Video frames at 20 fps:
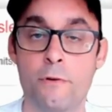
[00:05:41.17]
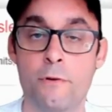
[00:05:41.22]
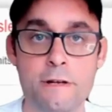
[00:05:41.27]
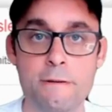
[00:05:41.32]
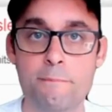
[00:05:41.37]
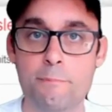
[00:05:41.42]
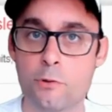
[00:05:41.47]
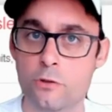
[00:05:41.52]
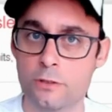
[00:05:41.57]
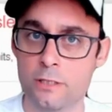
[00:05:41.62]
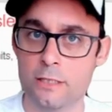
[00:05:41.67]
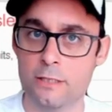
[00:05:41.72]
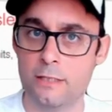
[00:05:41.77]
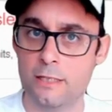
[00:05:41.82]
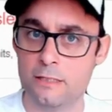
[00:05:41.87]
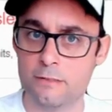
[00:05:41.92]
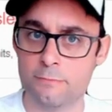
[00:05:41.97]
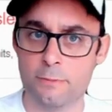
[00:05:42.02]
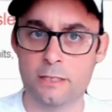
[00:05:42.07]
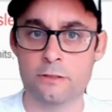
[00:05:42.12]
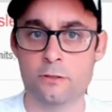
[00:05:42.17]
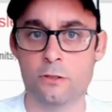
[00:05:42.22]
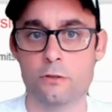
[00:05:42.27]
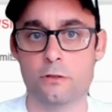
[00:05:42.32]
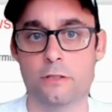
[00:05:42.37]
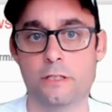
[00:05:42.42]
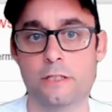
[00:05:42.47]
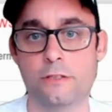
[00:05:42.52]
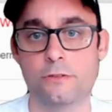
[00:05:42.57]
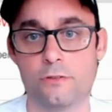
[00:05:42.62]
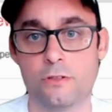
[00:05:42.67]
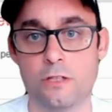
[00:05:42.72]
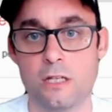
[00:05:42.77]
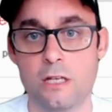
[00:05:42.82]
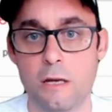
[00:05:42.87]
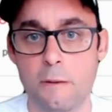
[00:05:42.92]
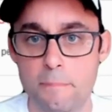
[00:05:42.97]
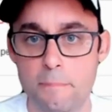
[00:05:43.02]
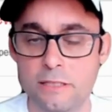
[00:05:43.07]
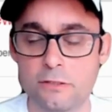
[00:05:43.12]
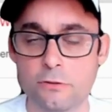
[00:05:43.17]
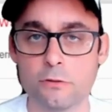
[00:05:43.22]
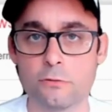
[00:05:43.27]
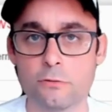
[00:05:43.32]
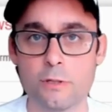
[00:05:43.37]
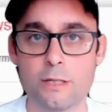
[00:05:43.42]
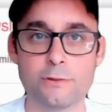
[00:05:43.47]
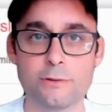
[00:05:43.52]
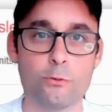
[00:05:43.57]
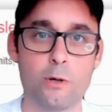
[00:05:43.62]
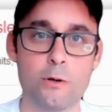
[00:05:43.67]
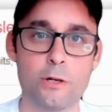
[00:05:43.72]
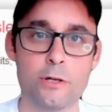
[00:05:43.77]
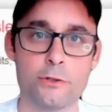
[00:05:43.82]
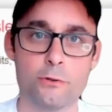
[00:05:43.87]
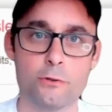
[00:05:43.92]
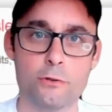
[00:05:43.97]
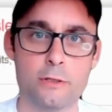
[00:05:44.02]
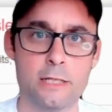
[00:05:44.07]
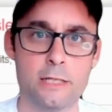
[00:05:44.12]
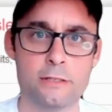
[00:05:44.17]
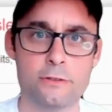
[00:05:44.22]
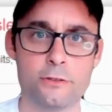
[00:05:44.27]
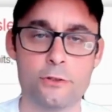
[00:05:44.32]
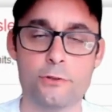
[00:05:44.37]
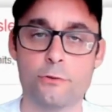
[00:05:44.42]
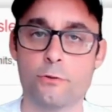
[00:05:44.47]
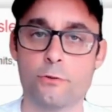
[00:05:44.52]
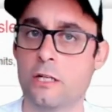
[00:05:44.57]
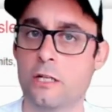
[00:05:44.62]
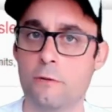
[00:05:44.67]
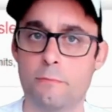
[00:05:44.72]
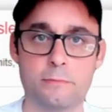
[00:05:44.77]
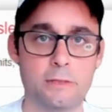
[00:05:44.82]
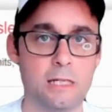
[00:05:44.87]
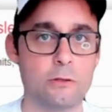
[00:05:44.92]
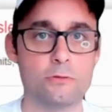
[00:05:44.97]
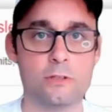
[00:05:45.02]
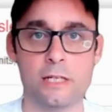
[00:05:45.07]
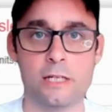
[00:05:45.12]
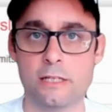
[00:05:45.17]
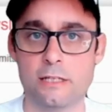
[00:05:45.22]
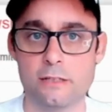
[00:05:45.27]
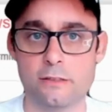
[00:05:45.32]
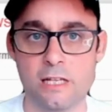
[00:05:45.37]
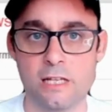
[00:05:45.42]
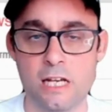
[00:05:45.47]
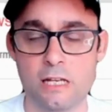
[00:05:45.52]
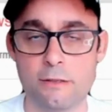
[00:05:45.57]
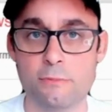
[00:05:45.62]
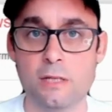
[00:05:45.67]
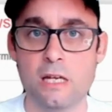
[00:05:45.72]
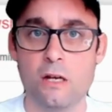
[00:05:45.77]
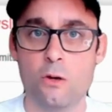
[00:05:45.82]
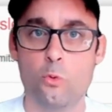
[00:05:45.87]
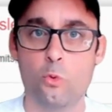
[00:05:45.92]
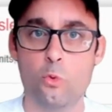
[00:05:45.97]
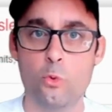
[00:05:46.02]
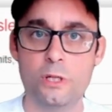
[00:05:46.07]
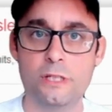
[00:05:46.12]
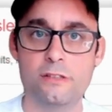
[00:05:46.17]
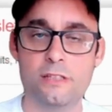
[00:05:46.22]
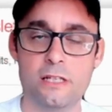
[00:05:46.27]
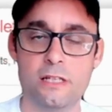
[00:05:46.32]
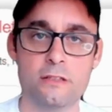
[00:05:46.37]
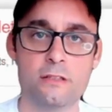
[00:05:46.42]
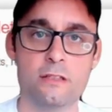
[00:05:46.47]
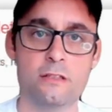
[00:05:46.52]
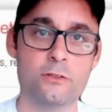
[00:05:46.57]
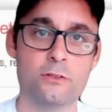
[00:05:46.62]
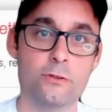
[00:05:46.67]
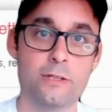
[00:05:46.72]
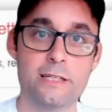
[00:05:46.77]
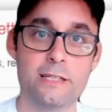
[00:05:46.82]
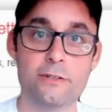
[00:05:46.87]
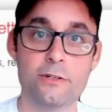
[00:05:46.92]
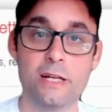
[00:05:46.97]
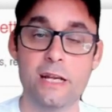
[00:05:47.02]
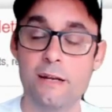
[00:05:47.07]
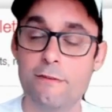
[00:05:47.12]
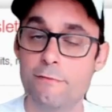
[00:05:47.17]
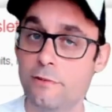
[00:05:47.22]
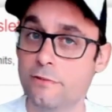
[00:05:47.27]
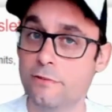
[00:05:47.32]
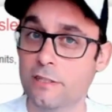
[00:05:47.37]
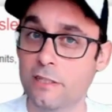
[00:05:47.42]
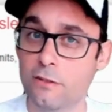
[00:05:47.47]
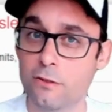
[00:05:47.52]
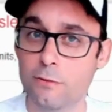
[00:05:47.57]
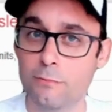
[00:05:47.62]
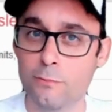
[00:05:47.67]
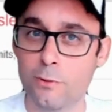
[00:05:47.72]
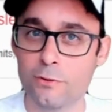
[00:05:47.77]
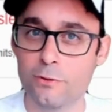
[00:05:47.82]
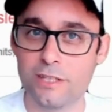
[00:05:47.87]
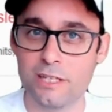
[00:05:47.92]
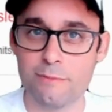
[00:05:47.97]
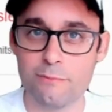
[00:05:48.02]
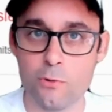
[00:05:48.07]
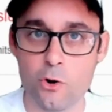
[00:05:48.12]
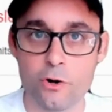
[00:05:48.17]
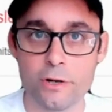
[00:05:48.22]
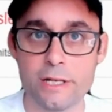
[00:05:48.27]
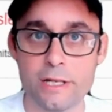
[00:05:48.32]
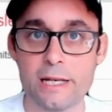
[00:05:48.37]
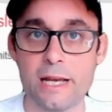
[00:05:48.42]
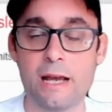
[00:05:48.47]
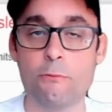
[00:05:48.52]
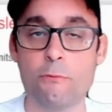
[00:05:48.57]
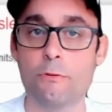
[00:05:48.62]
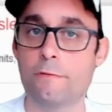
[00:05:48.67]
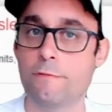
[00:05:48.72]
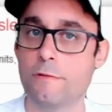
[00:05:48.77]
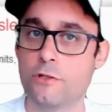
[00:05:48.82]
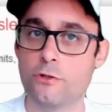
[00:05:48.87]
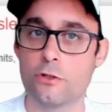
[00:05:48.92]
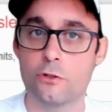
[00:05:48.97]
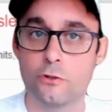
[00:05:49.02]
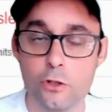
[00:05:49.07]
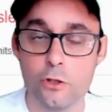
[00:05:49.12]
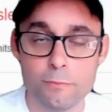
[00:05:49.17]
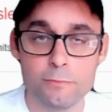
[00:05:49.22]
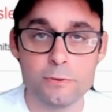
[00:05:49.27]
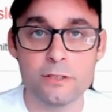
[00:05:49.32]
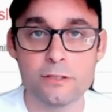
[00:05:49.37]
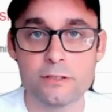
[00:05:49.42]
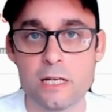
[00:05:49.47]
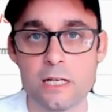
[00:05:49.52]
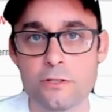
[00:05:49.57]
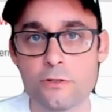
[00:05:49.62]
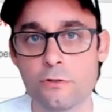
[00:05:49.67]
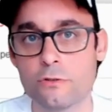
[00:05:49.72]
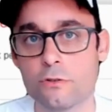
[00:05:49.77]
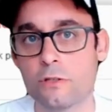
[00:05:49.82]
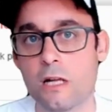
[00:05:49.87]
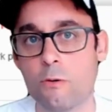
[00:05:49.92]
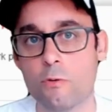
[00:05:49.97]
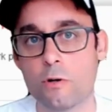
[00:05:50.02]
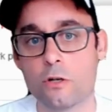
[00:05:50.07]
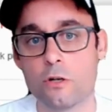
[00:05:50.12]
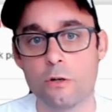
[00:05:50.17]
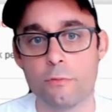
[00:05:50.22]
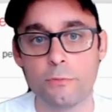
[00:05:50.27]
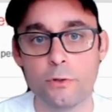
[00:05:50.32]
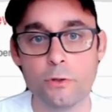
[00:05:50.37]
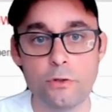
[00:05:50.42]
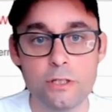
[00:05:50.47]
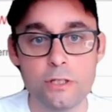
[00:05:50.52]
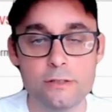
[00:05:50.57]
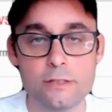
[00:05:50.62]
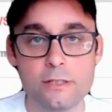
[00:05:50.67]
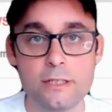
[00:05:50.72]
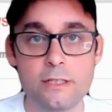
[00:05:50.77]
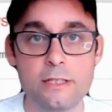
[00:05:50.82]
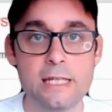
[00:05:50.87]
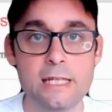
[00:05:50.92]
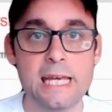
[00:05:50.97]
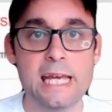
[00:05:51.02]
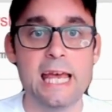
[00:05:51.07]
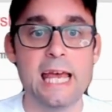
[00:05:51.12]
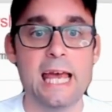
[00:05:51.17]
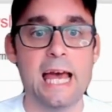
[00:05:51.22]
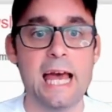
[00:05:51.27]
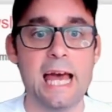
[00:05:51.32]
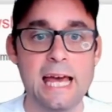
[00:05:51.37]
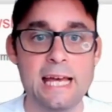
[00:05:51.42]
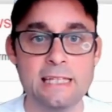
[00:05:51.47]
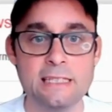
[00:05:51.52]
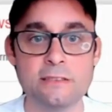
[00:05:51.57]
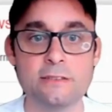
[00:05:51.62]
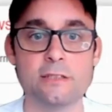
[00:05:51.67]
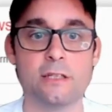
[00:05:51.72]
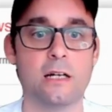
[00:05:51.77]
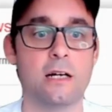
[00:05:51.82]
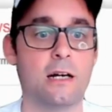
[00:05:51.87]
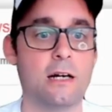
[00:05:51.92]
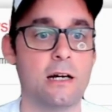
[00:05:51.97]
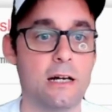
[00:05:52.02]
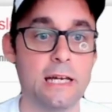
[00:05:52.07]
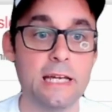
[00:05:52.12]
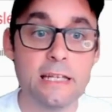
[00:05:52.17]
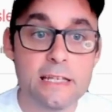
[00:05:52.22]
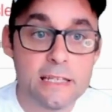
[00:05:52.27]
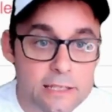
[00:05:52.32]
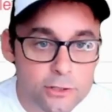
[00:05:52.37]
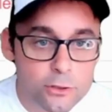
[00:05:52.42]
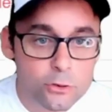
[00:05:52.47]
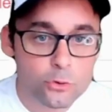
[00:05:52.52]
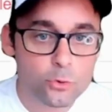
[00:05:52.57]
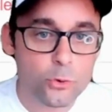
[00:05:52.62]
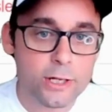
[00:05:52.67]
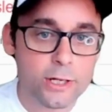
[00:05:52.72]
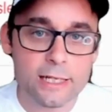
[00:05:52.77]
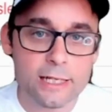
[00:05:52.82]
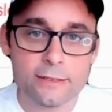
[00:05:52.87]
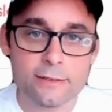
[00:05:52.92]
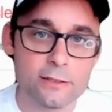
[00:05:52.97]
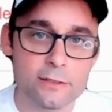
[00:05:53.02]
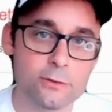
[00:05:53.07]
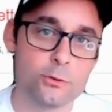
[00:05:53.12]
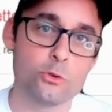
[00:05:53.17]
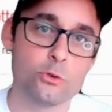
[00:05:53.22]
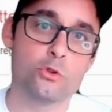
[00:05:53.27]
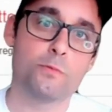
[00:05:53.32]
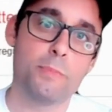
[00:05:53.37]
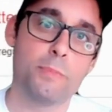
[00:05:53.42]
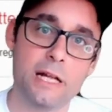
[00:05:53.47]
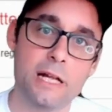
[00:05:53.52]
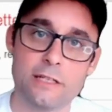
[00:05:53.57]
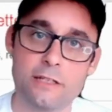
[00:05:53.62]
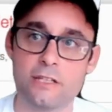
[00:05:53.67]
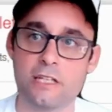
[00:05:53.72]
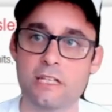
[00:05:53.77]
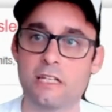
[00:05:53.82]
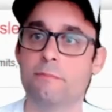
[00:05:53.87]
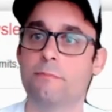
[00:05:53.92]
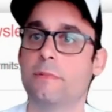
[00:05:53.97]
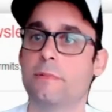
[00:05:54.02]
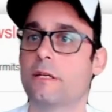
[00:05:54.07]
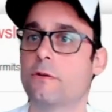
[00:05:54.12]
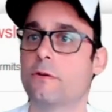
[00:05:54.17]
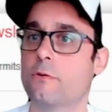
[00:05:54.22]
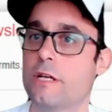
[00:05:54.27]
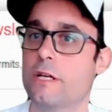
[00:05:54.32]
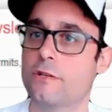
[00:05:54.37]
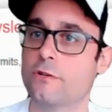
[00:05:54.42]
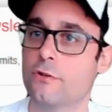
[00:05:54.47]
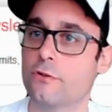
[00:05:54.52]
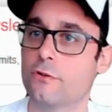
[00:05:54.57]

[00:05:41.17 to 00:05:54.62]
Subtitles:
important, last but not least, please subscribe to our newsletter. You can opt out anytime. We send this newsletter every single Monday morning, and we feature top discussions on our community and any news related to Spanish immigration.